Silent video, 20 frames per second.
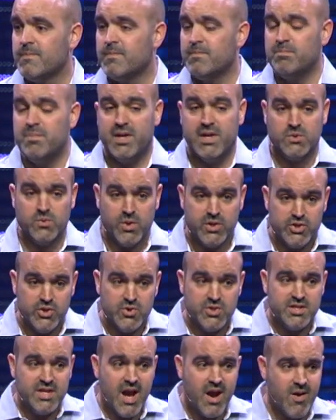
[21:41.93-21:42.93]
Because what you
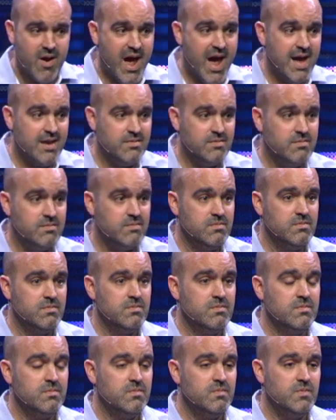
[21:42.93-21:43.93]
stare at
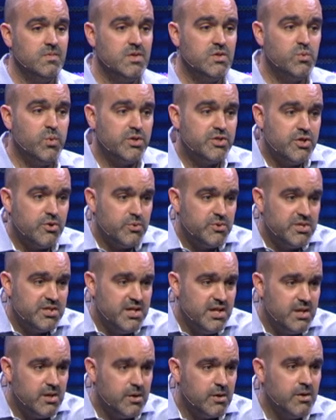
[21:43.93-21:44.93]
is what you'll
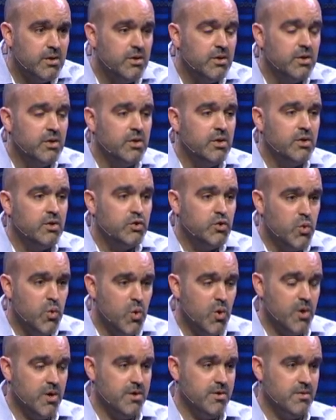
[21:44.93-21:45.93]
steer
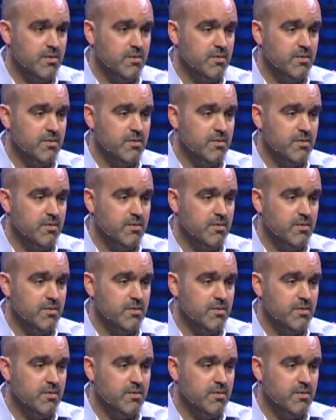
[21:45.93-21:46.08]
toward.